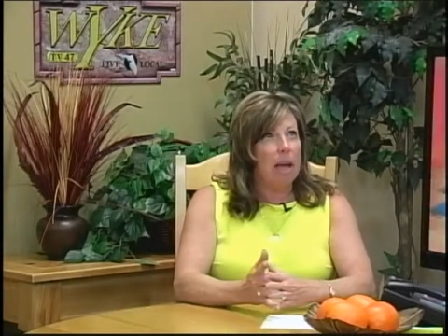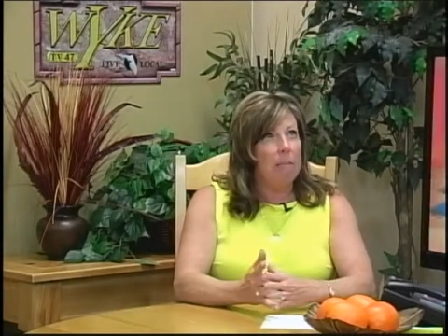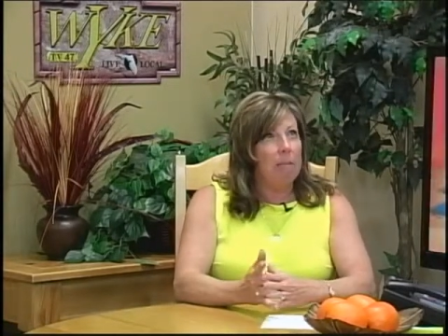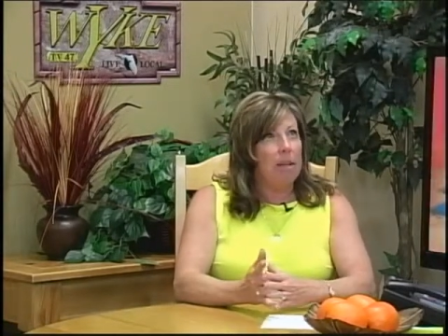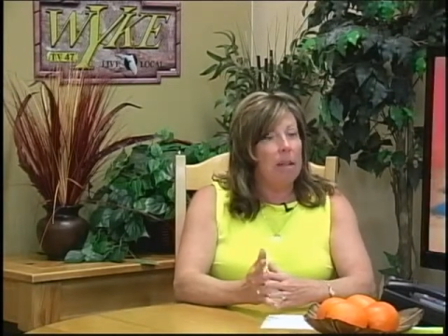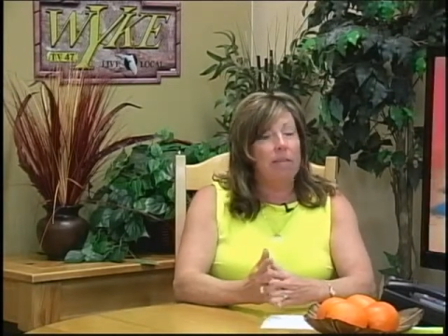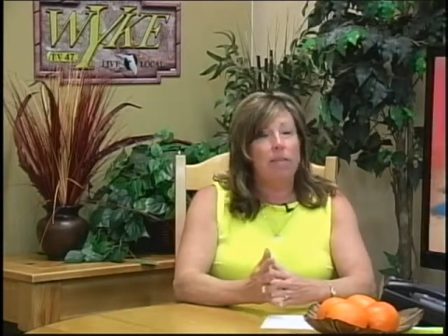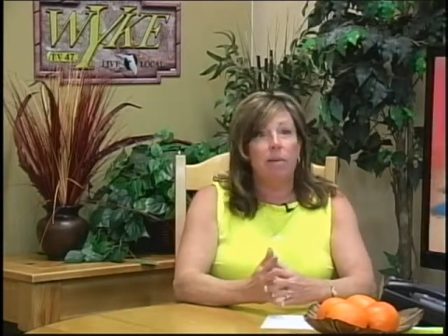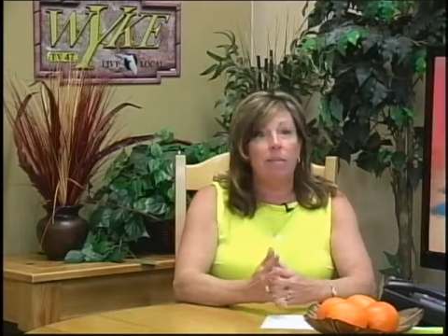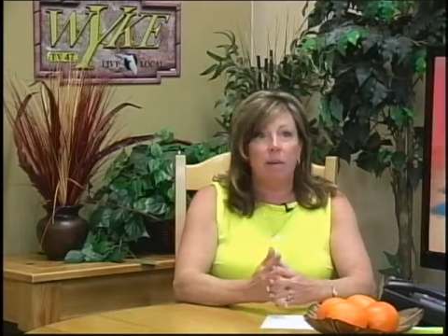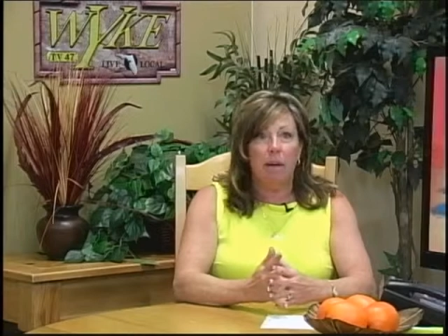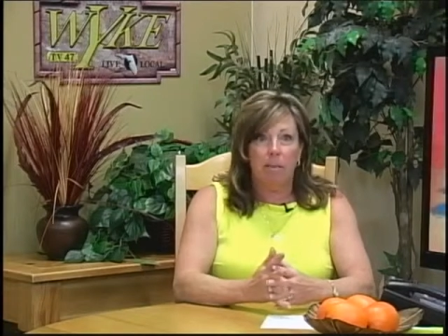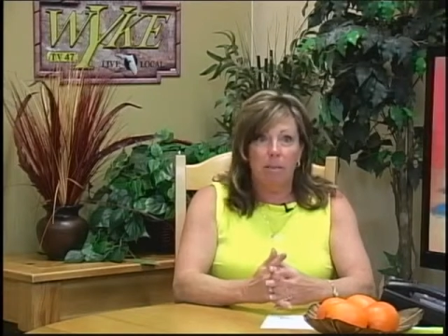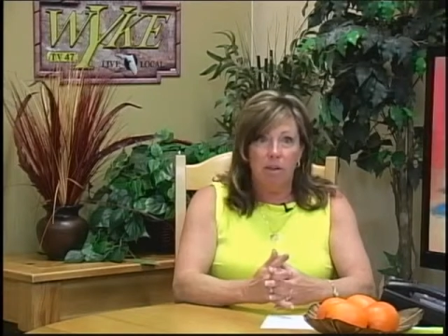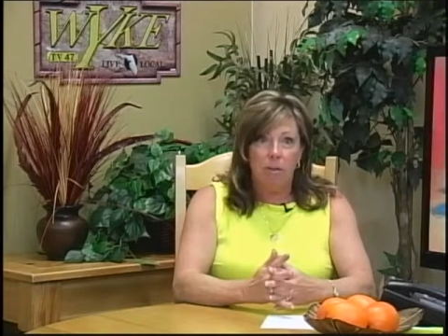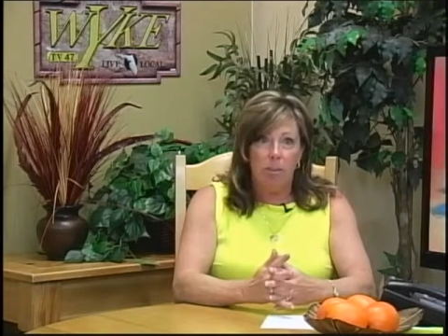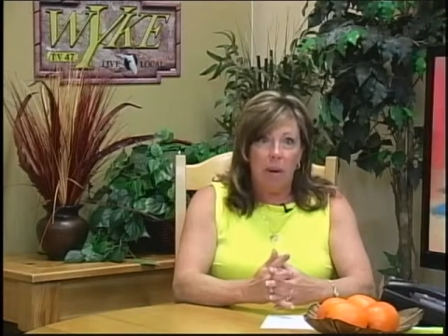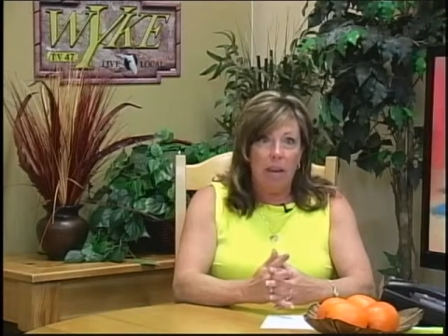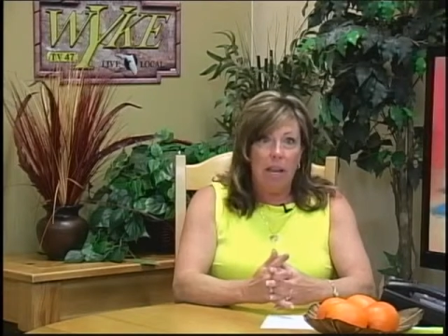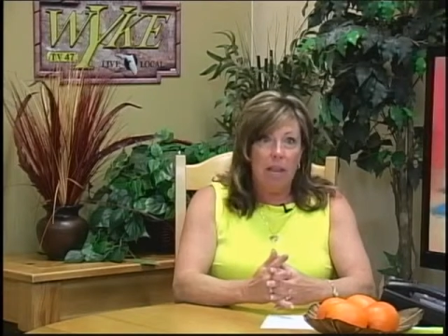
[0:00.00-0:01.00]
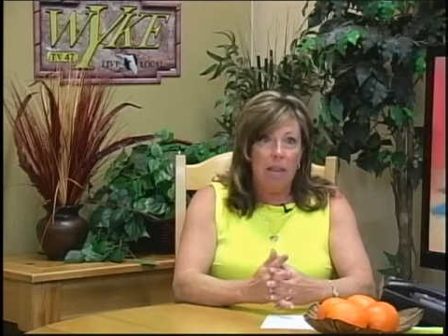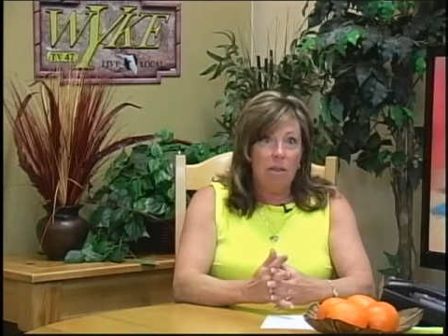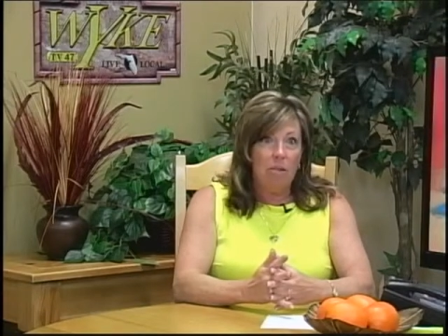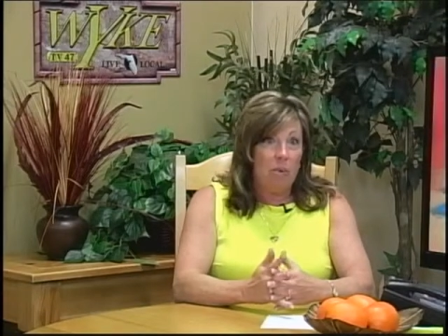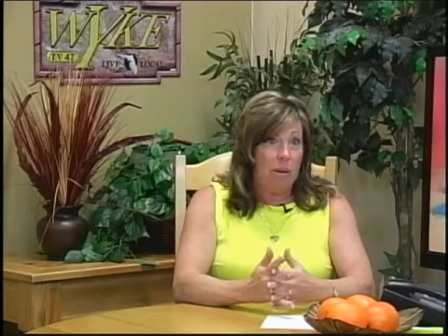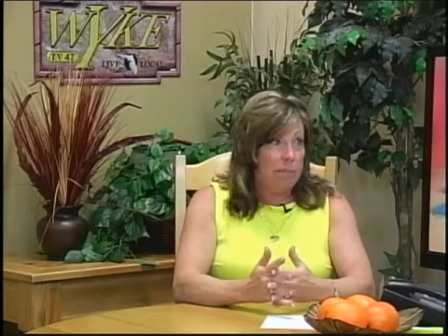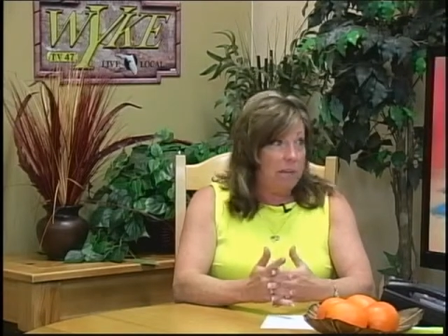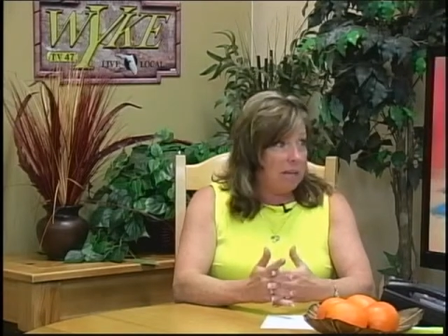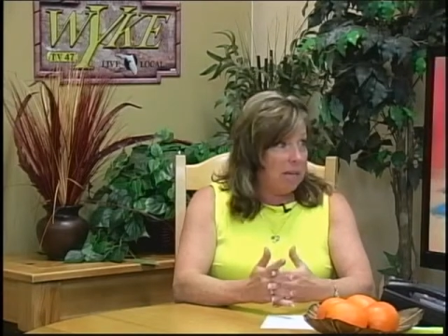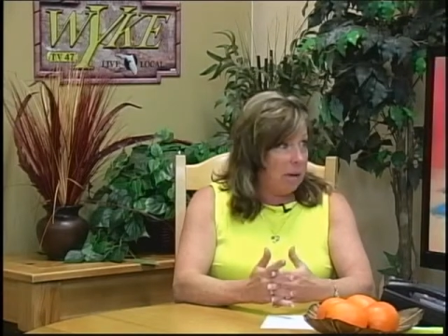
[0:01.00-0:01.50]
I believe, September 20th. The
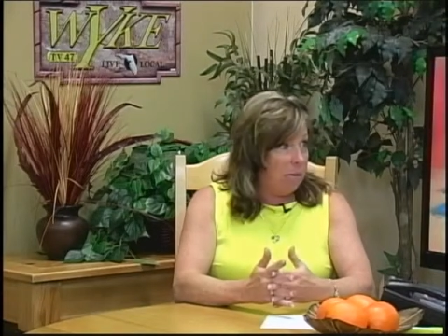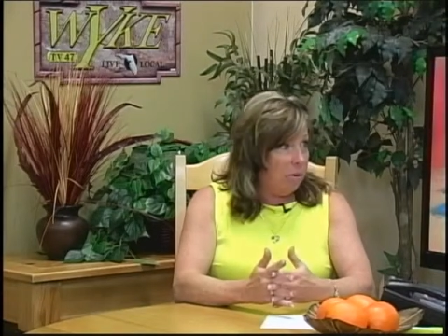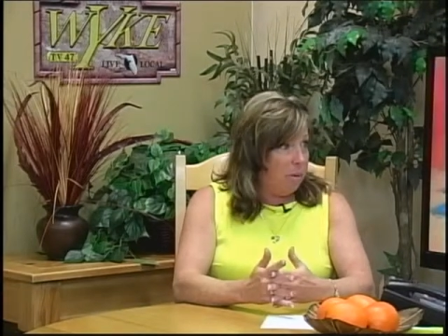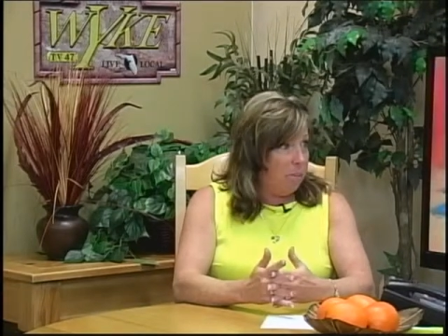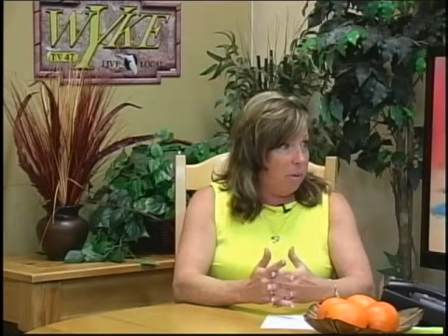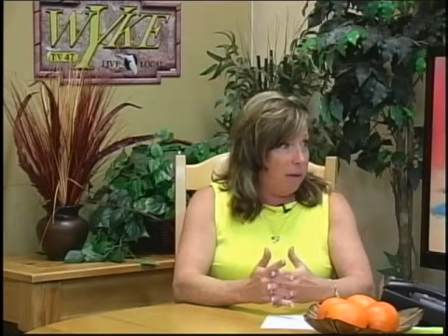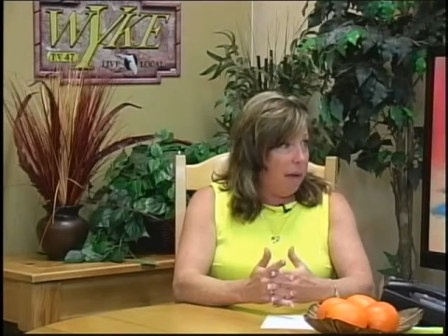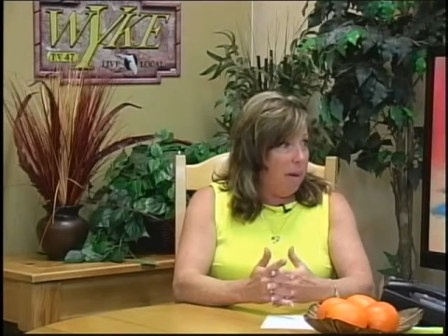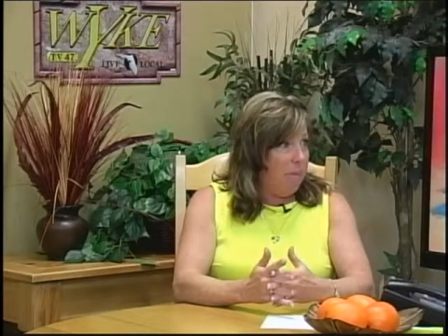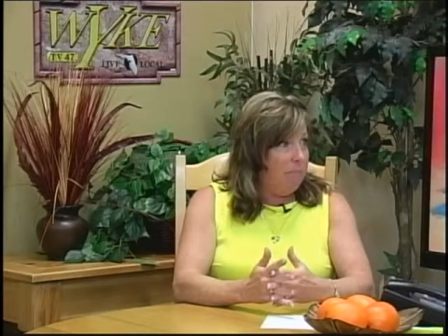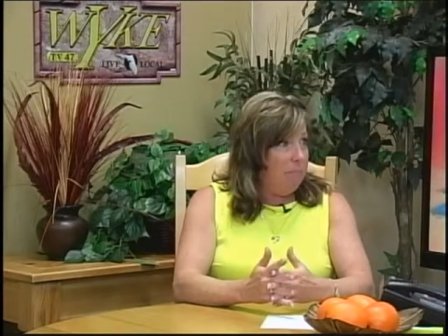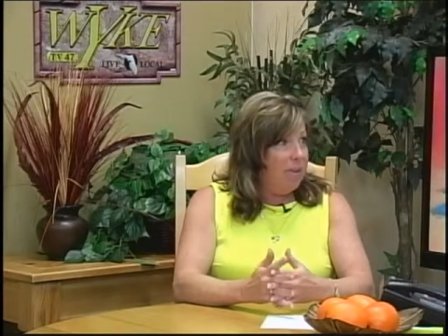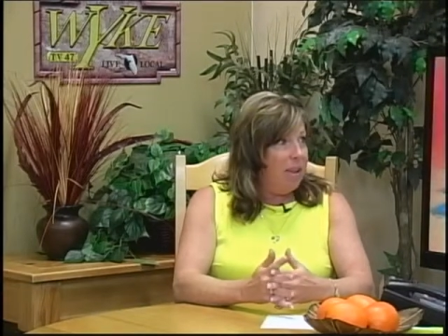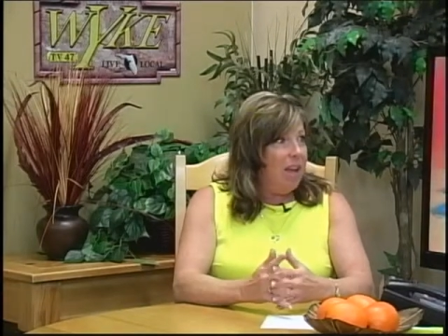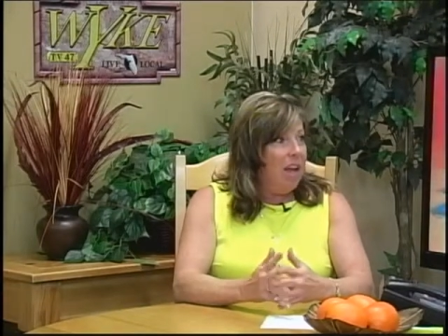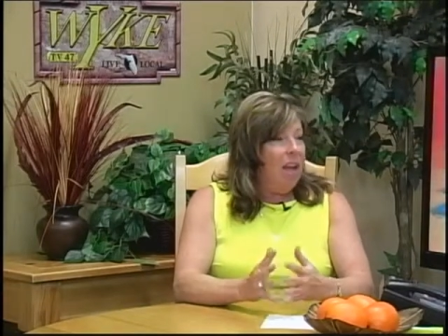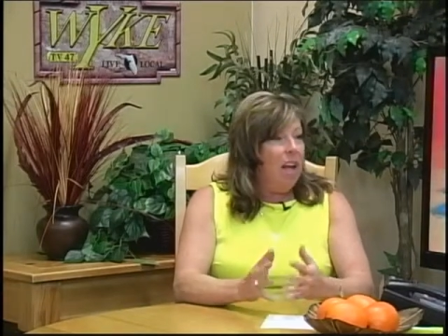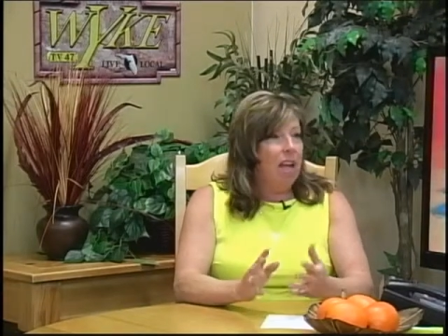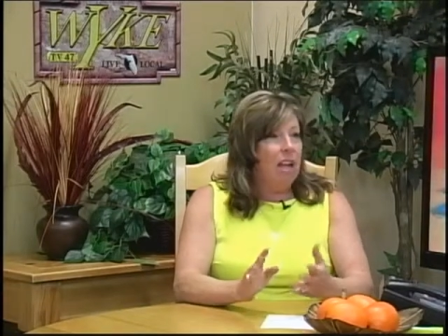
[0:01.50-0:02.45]
website will be up.